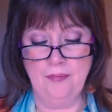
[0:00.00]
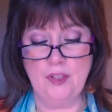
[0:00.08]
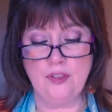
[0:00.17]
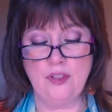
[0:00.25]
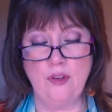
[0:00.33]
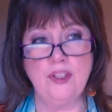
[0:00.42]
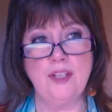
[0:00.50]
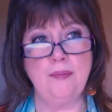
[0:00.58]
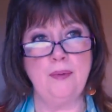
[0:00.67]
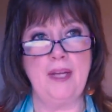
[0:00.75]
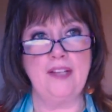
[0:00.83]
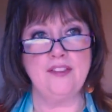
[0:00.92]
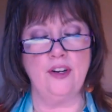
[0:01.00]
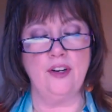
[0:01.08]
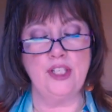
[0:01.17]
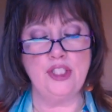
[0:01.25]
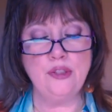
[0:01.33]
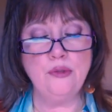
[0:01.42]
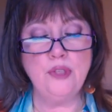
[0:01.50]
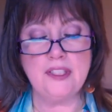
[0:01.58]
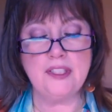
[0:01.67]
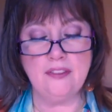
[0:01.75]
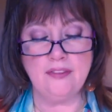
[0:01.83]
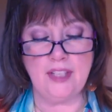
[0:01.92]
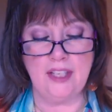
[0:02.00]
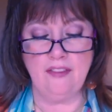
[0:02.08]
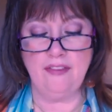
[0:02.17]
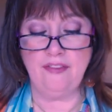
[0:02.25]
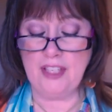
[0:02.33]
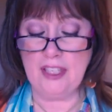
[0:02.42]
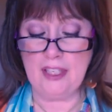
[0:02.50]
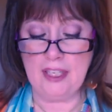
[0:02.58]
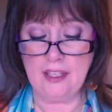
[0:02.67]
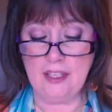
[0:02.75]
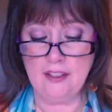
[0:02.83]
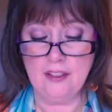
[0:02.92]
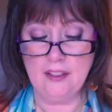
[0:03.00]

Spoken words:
So diplomats are intuitive and feeling.